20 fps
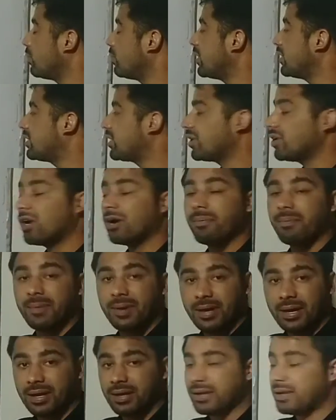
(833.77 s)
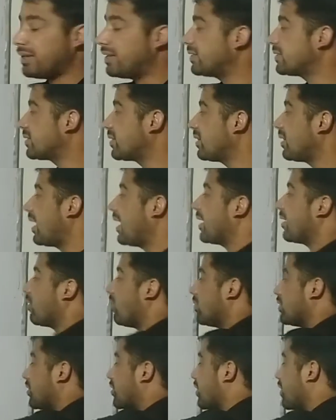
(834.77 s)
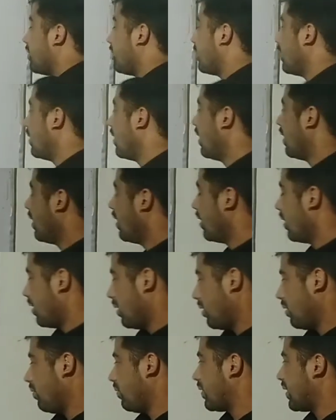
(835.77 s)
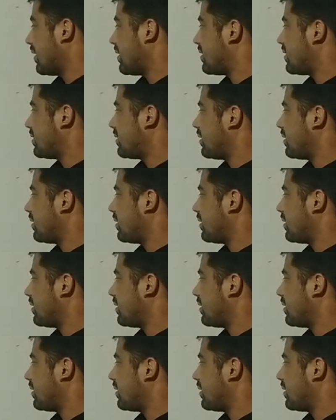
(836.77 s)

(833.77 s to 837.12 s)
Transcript: 2/3 of L is lying on the table, we can